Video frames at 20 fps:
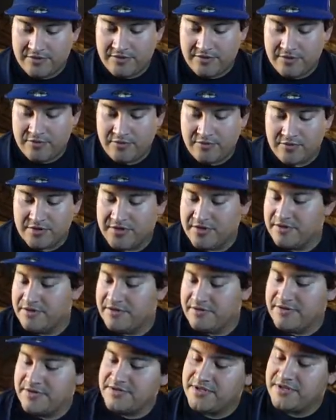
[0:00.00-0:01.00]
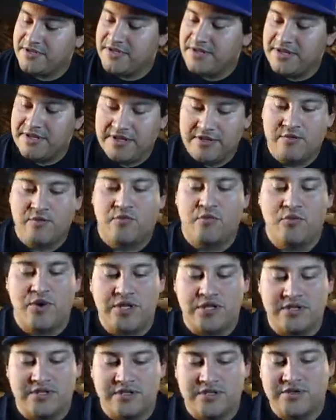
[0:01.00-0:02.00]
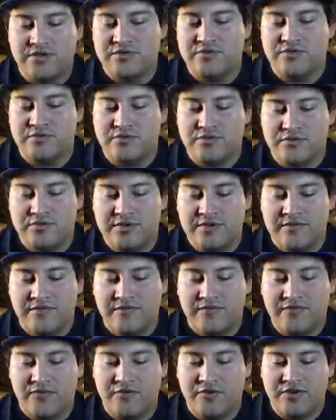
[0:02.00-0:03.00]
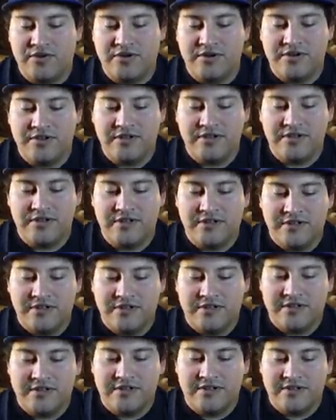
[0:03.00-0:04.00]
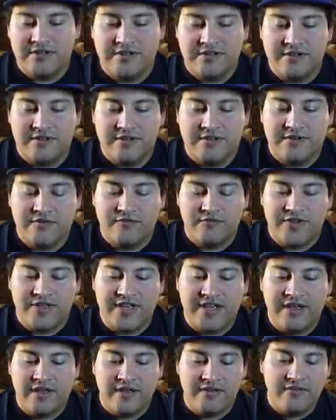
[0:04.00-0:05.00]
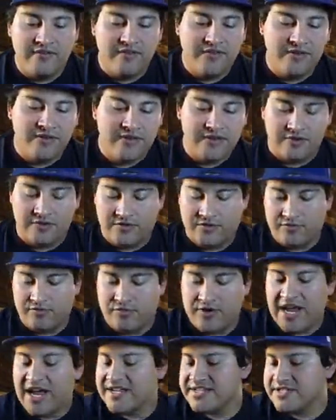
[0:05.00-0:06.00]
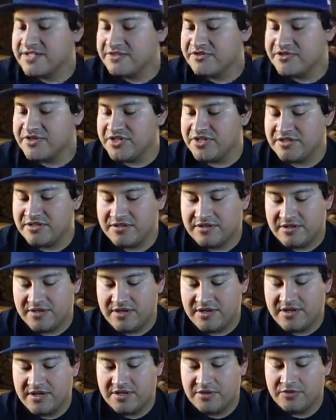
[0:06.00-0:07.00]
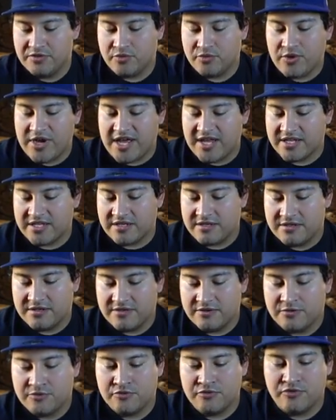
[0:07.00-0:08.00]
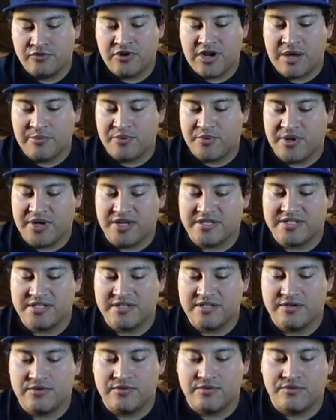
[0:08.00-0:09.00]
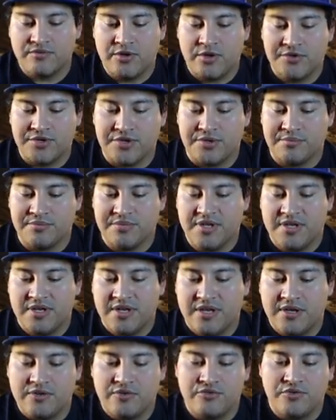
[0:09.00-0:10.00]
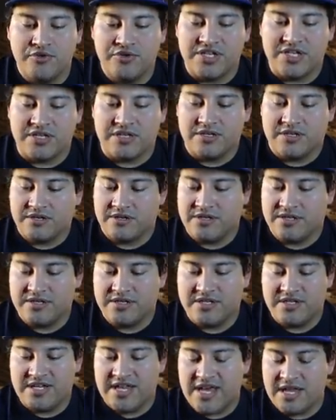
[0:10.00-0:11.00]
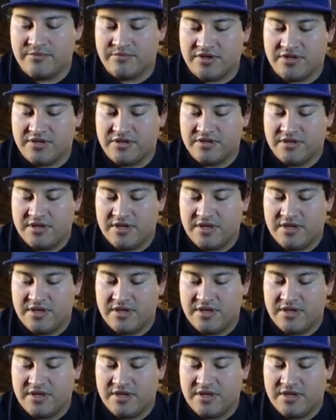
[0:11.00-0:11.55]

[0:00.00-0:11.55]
Oh, one, two, three, four. One, two, three, four. We have Grass Energy, Thwackey, Cramorant, Rotom, Grookey, Yanma,